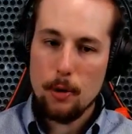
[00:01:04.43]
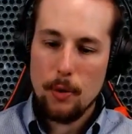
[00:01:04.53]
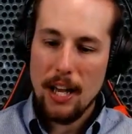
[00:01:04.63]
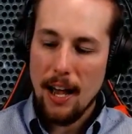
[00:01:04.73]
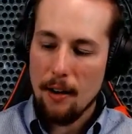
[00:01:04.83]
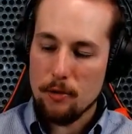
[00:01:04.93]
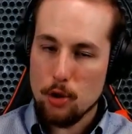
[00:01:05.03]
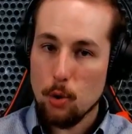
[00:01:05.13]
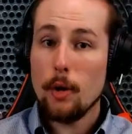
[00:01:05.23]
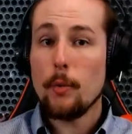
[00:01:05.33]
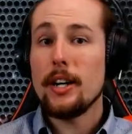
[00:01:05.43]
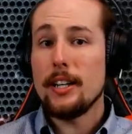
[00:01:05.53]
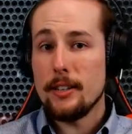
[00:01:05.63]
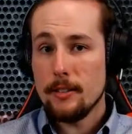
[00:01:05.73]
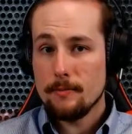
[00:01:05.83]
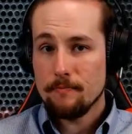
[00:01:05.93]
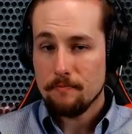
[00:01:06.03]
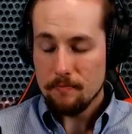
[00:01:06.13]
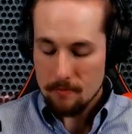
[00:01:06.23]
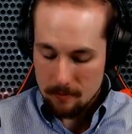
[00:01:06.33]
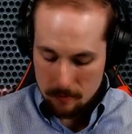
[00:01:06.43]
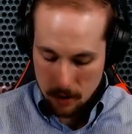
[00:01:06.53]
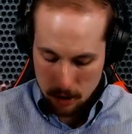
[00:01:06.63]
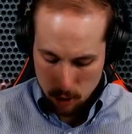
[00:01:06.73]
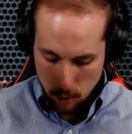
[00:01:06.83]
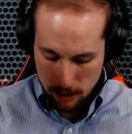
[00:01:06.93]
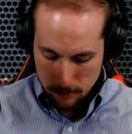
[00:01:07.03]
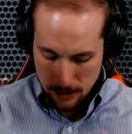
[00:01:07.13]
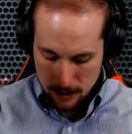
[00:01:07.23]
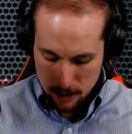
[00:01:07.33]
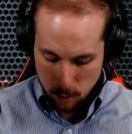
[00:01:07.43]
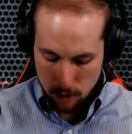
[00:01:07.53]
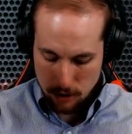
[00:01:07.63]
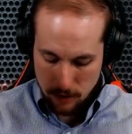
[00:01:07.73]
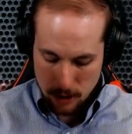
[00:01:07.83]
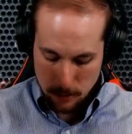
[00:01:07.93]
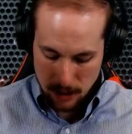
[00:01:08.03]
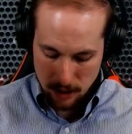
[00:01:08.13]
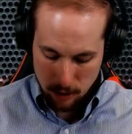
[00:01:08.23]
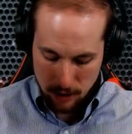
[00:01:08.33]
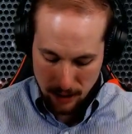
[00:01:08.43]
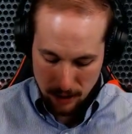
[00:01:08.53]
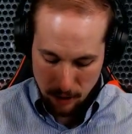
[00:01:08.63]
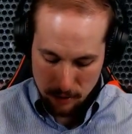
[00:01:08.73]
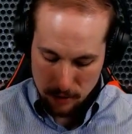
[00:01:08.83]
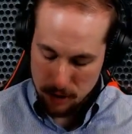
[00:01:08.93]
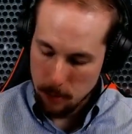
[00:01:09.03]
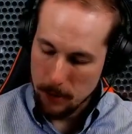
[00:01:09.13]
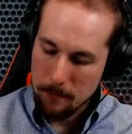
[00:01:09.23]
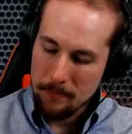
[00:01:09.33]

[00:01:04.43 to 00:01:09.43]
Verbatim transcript: we have Joy Reid is going to be the source of this particular Daily Dose of Stupid.